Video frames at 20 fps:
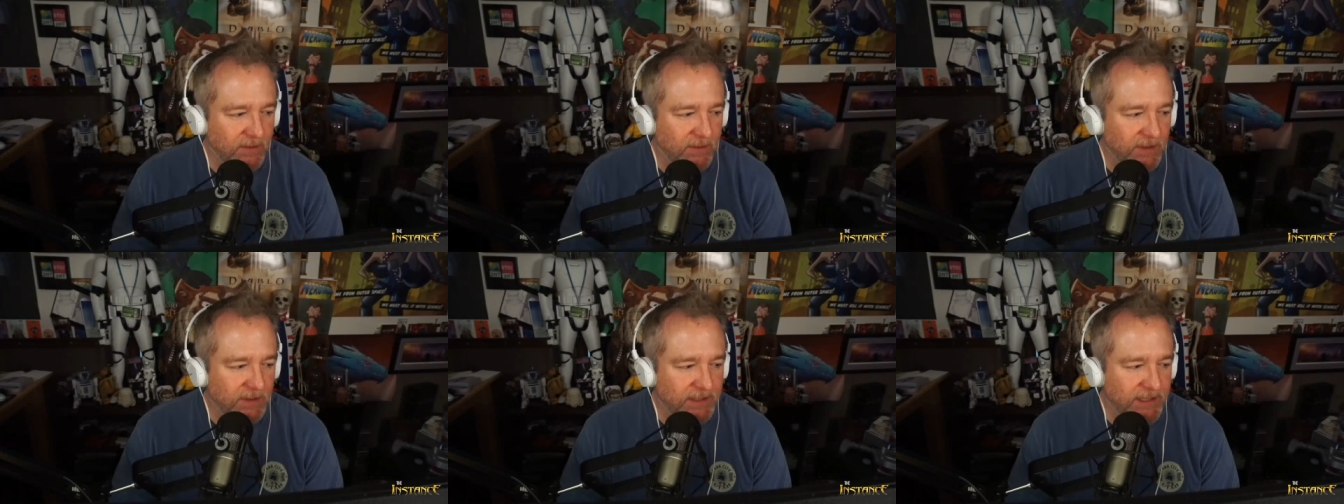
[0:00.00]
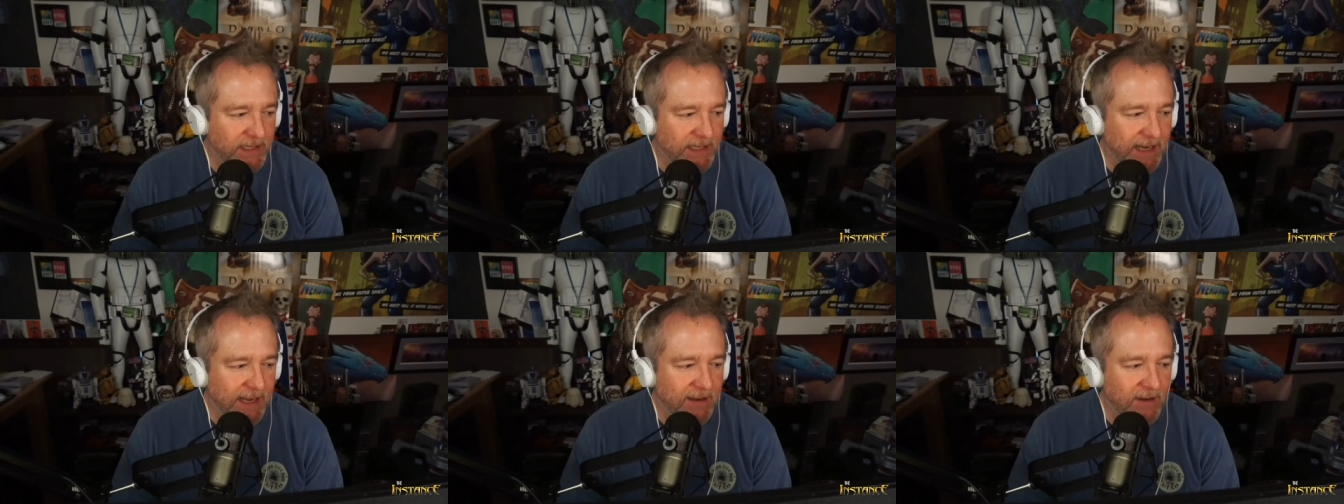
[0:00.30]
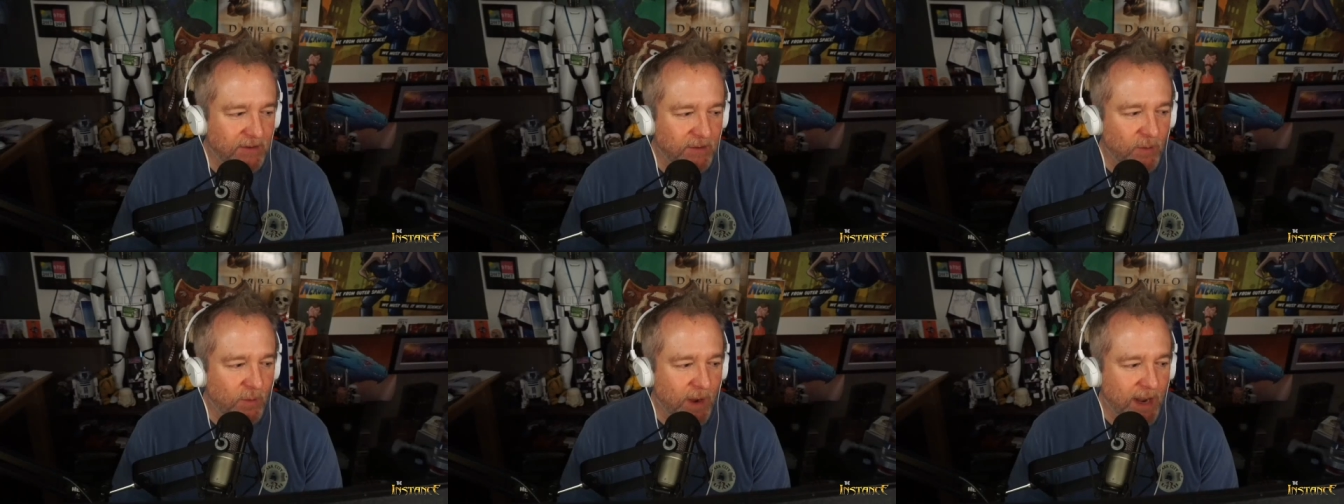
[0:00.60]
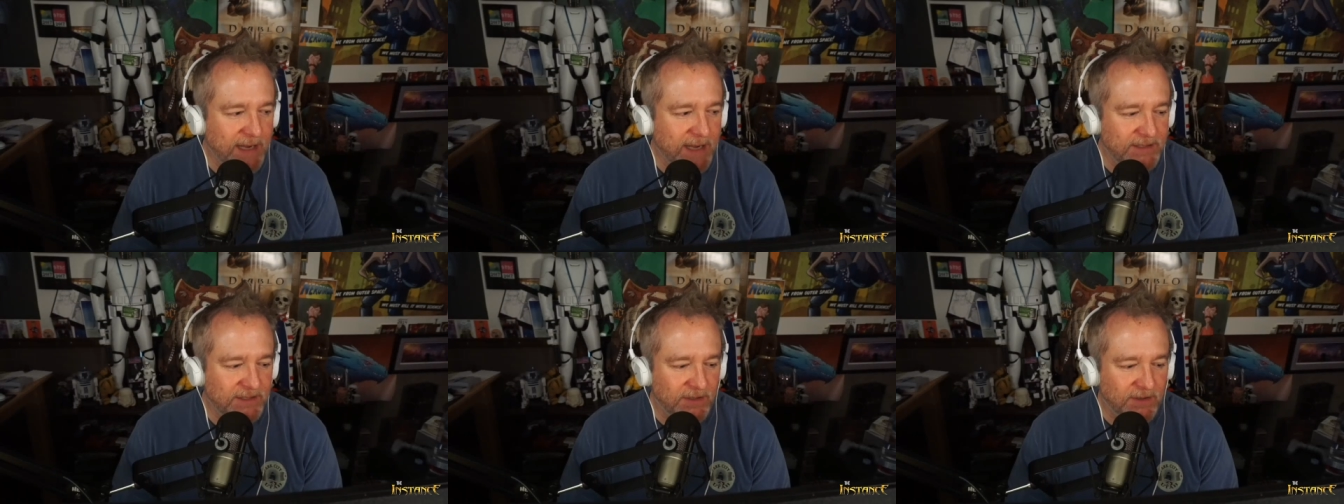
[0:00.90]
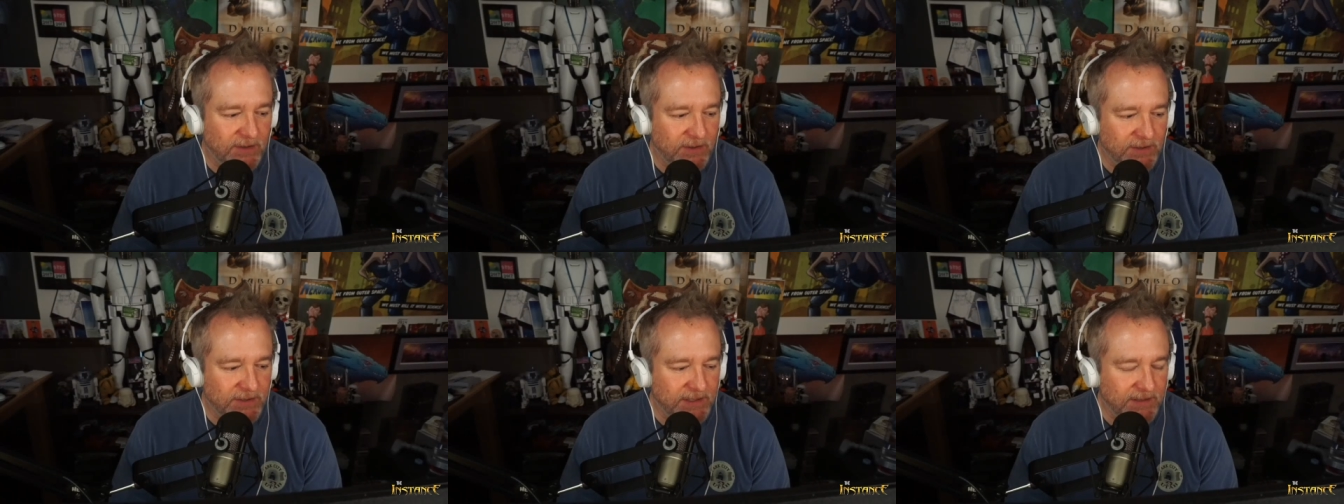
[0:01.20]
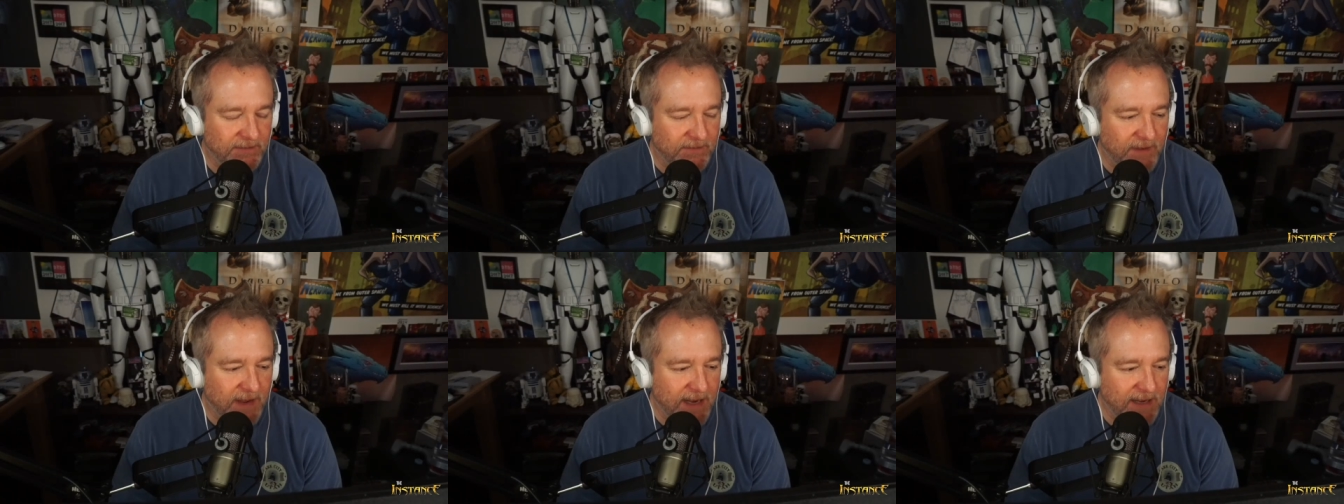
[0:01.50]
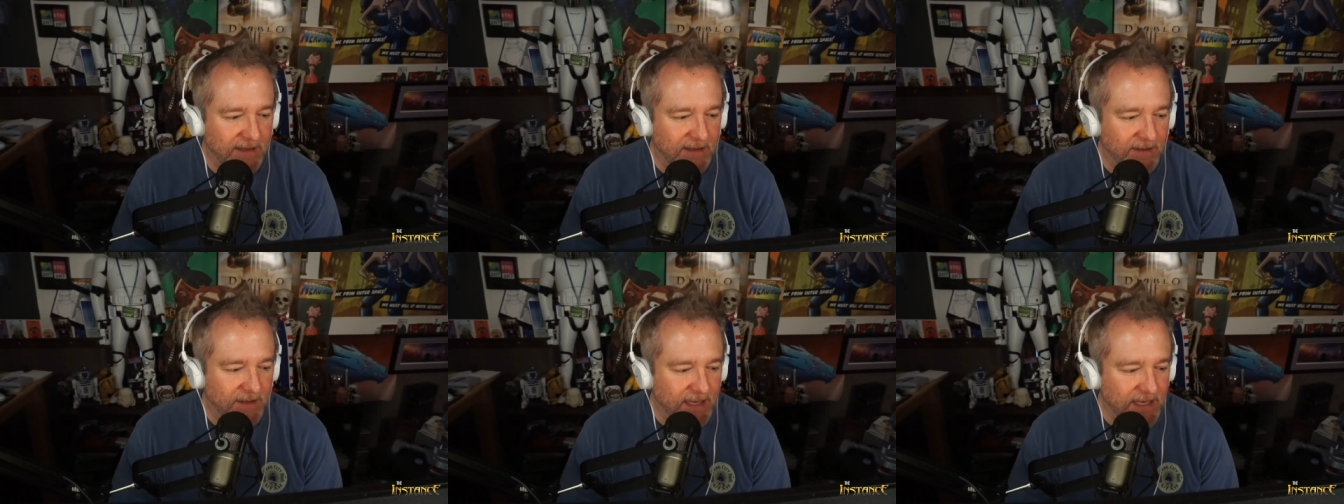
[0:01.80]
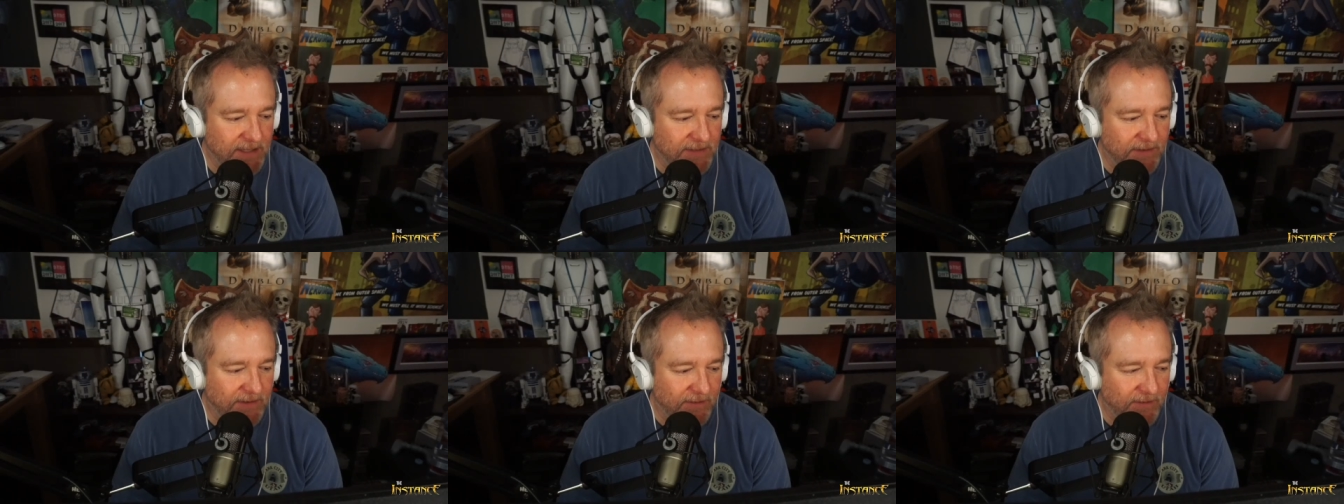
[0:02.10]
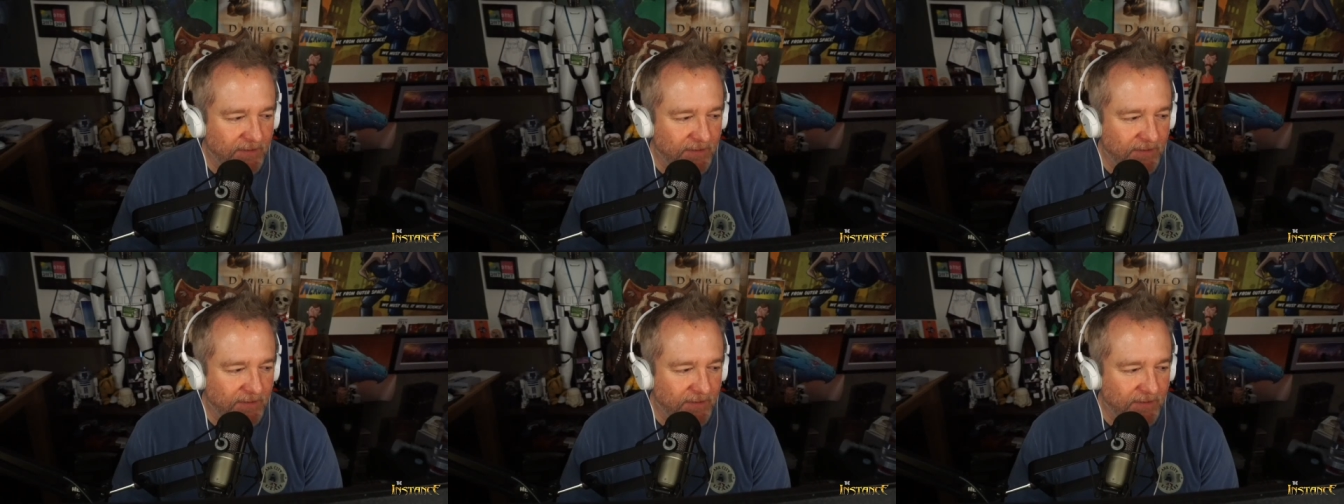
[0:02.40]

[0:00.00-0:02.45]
We're sending out all the Weinzerls to fight in the Eastern